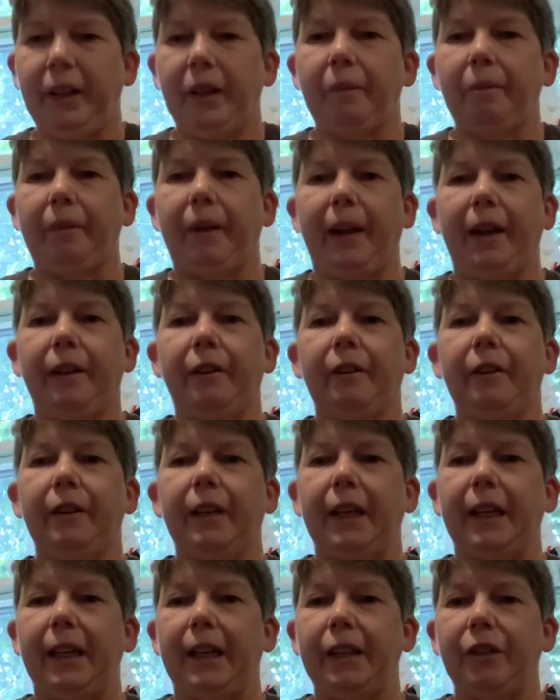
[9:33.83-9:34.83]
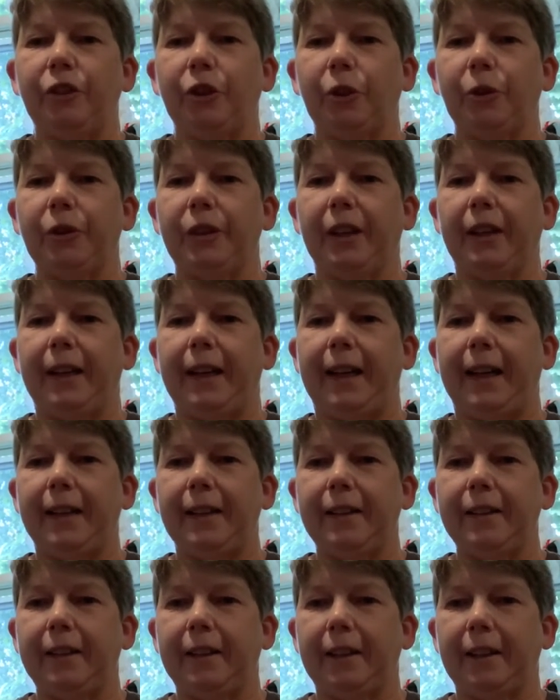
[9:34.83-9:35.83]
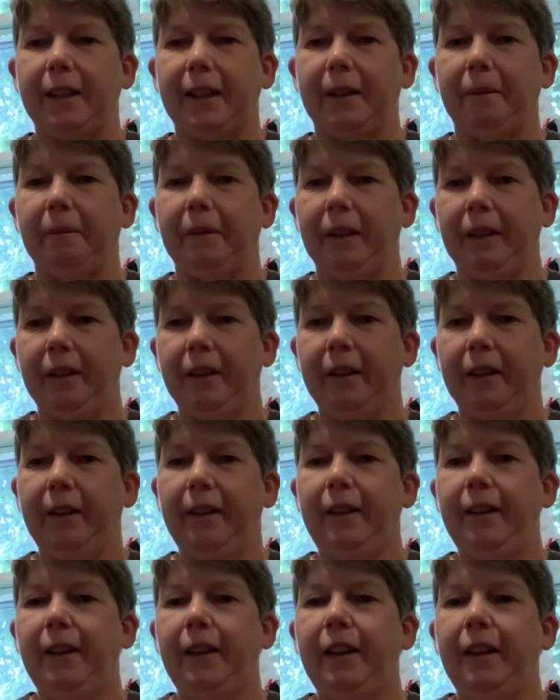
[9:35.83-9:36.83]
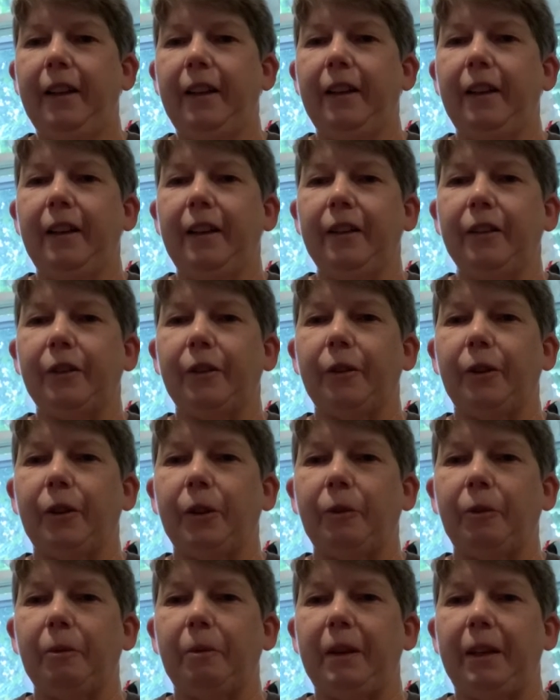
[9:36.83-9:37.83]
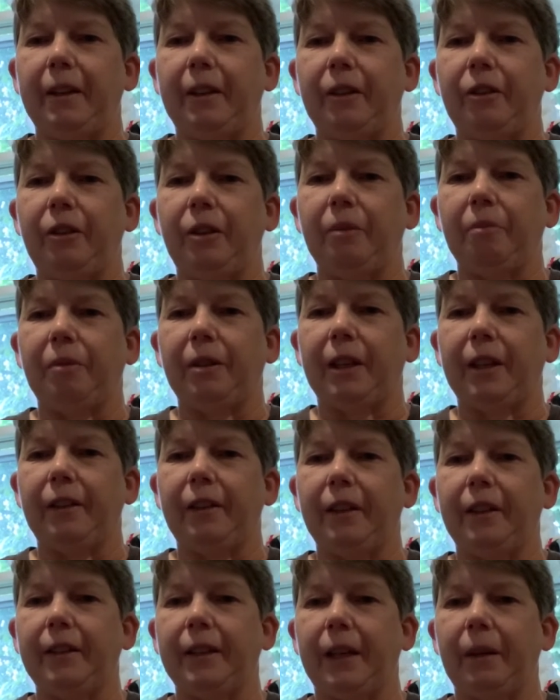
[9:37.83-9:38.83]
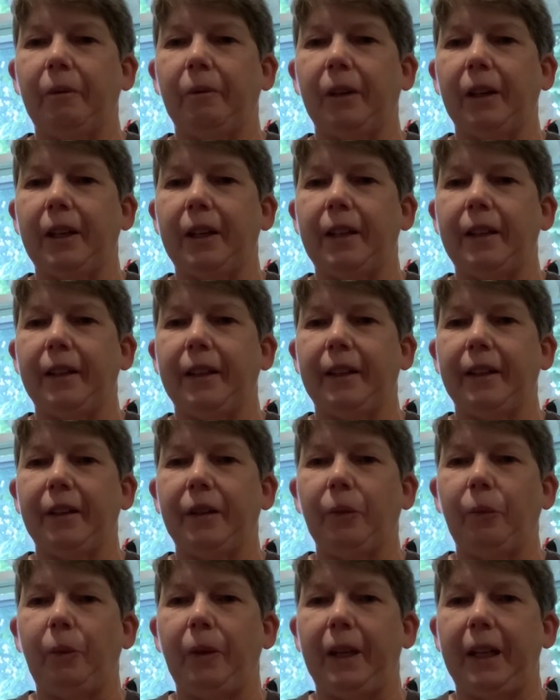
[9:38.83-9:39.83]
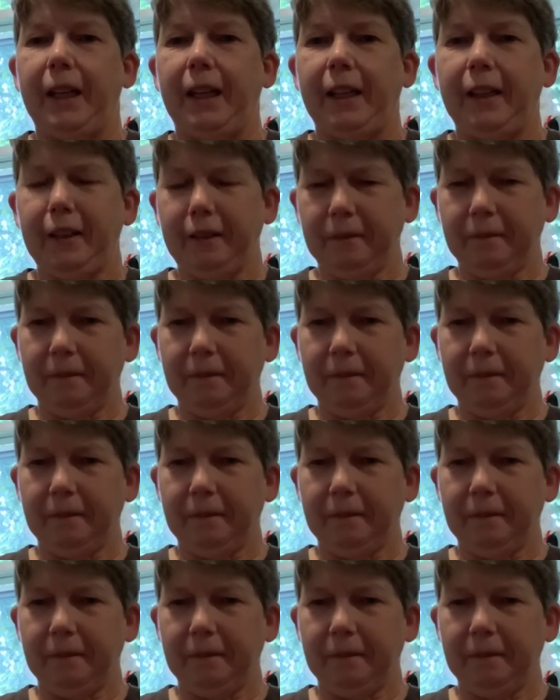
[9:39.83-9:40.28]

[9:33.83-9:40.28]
pattern that I showed you last time. So those will be the 2 projects I work on this week.